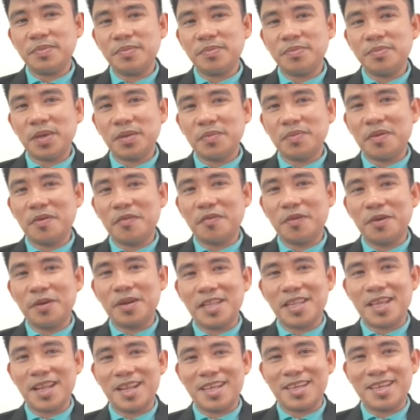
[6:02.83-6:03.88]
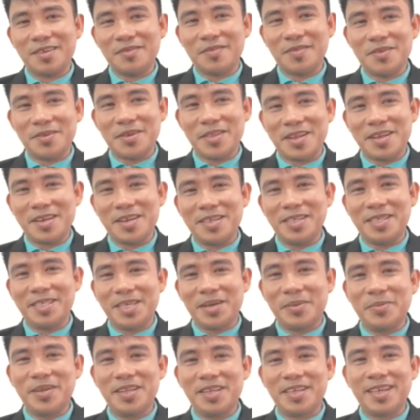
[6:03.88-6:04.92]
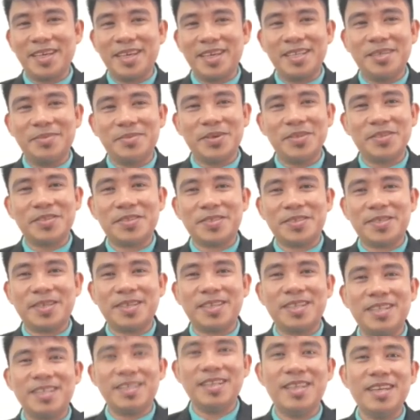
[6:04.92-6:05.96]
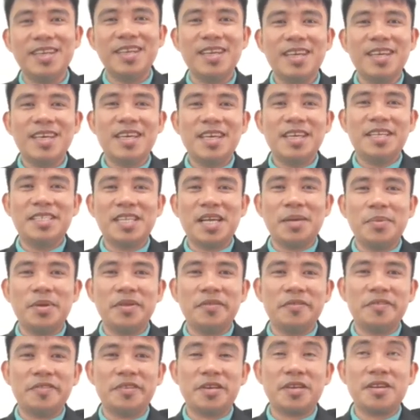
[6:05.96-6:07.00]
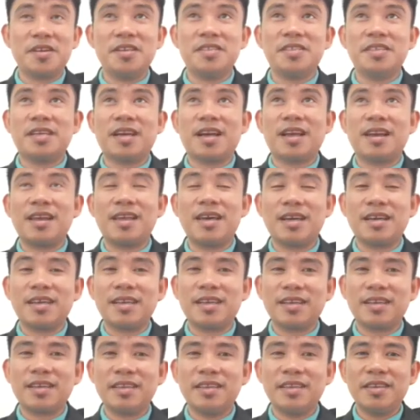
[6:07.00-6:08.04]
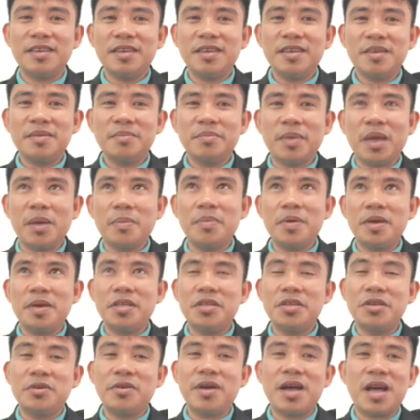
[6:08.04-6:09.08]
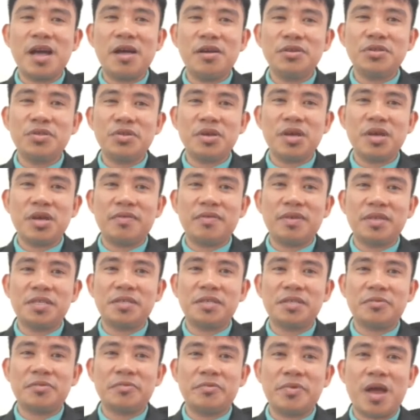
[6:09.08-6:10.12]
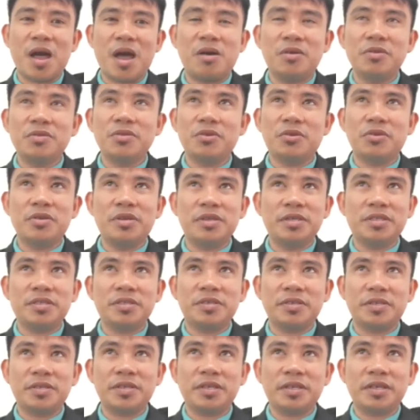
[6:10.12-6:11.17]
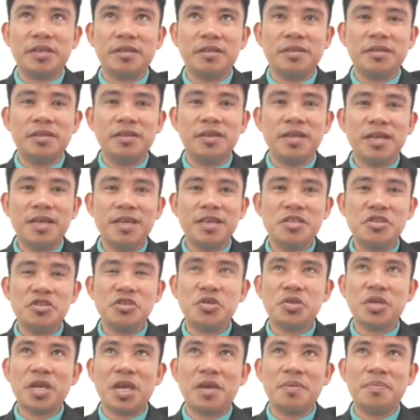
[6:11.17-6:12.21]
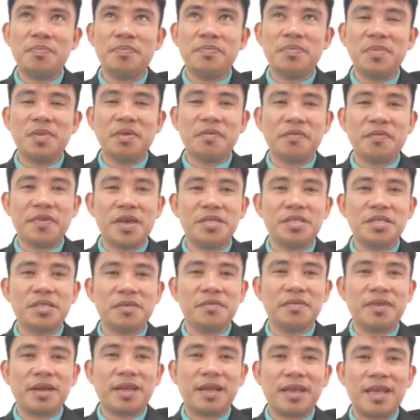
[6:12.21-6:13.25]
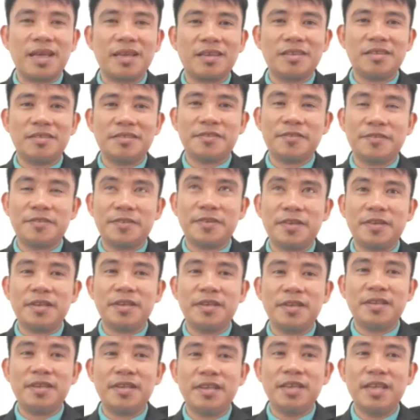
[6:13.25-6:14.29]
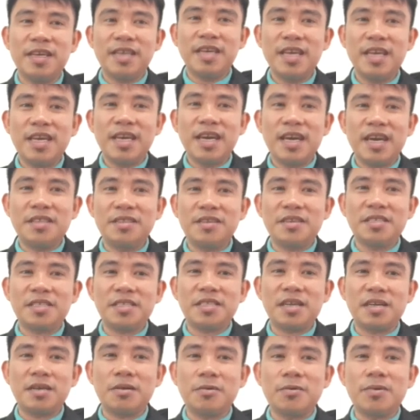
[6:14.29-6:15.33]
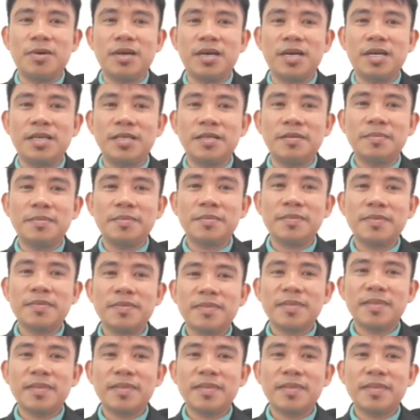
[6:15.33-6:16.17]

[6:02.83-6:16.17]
But before that, I'll give you another example again about circle. Example of circle is a clock. Maybe in your house you have a round or a circle in shape. The face of the clock is circle. And there's another one.